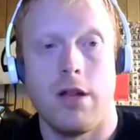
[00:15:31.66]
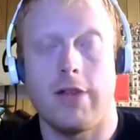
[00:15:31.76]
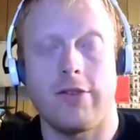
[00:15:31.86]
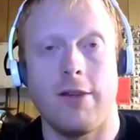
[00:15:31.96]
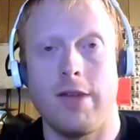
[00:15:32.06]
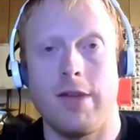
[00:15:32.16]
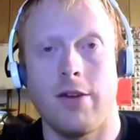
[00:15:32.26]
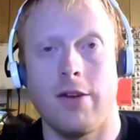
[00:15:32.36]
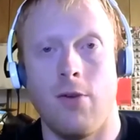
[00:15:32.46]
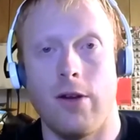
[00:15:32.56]
That's going to be a
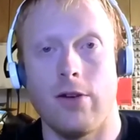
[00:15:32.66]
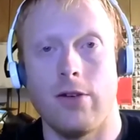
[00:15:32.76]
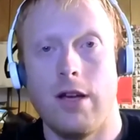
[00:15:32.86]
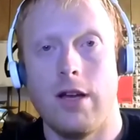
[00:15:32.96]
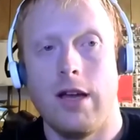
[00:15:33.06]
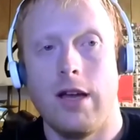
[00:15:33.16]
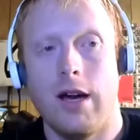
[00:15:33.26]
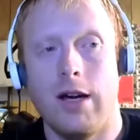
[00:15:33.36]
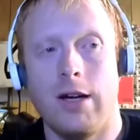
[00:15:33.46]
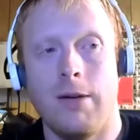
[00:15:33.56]
good oil.
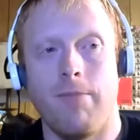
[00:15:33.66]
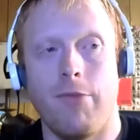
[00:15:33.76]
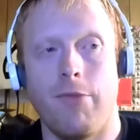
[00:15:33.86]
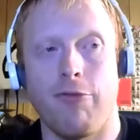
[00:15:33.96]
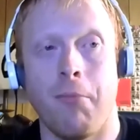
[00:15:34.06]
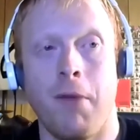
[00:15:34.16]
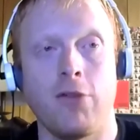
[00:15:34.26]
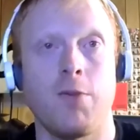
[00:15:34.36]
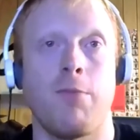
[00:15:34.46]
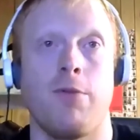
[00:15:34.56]
For
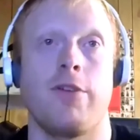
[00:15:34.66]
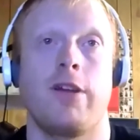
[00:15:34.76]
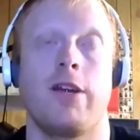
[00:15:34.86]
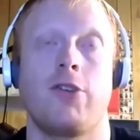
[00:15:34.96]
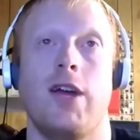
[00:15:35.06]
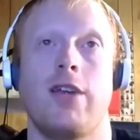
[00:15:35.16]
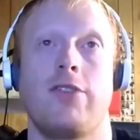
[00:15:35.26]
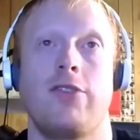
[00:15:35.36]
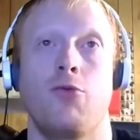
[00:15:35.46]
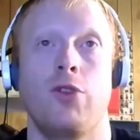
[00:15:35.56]
most people, they're going to try
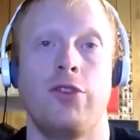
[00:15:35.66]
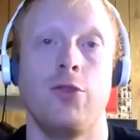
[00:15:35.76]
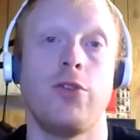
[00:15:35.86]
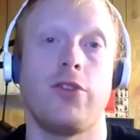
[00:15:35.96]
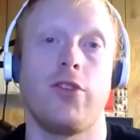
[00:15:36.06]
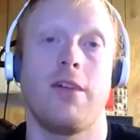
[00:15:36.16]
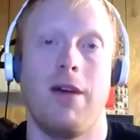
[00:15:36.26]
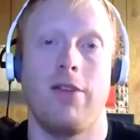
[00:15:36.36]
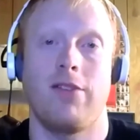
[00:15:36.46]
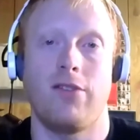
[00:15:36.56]
to reduce the
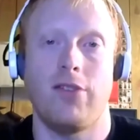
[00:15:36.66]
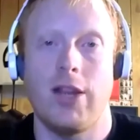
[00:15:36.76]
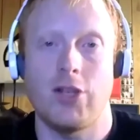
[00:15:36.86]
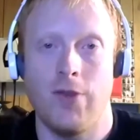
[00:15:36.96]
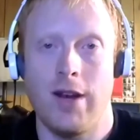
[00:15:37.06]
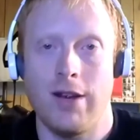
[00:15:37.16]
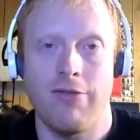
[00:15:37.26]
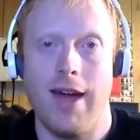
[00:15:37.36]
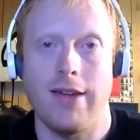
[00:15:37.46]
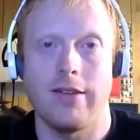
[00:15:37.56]
amount of saturated
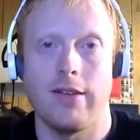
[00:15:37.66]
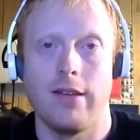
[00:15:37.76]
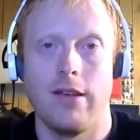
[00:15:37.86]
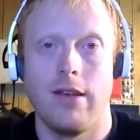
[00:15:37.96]
fat.